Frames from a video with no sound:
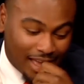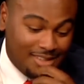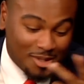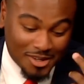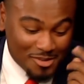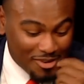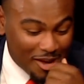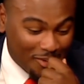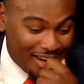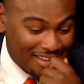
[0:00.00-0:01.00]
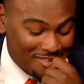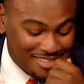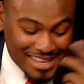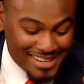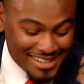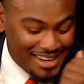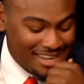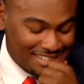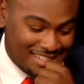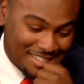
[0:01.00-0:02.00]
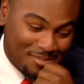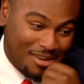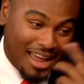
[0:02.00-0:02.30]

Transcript: I totally forgot what I even said it in the context in,